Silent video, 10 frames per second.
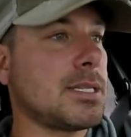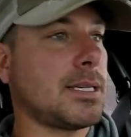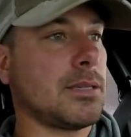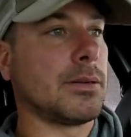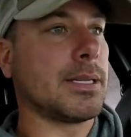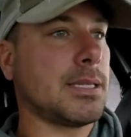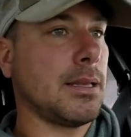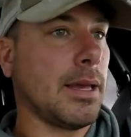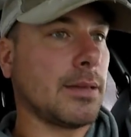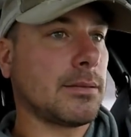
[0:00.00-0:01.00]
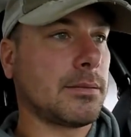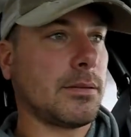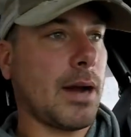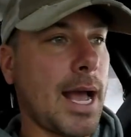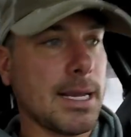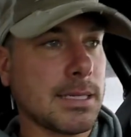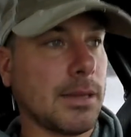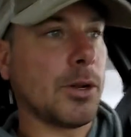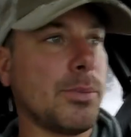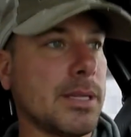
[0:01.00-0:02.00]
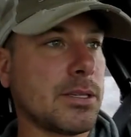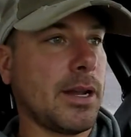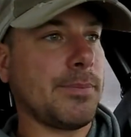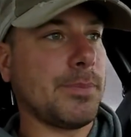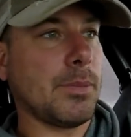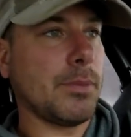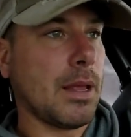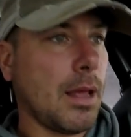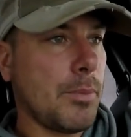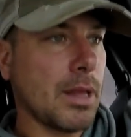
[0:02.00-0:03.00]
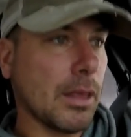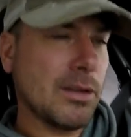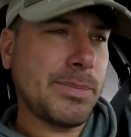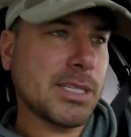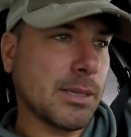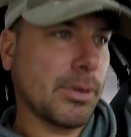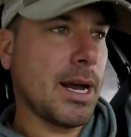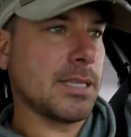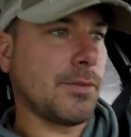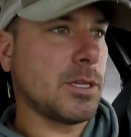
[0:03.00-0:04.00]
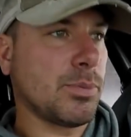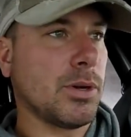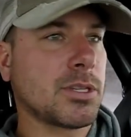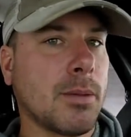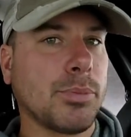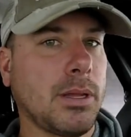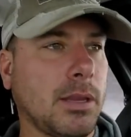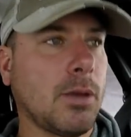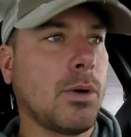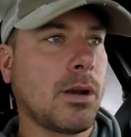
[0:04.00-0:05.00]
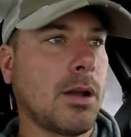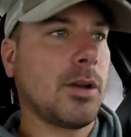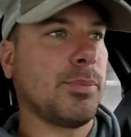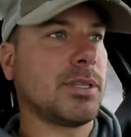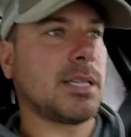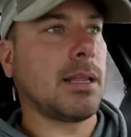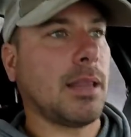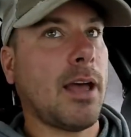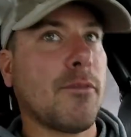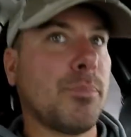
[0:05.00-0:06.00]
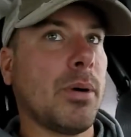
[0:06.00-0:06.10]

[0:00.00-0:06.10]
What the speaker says: I still could see like grass and a little bit, so I'd be a little bit surprised if these birds completely 100% left.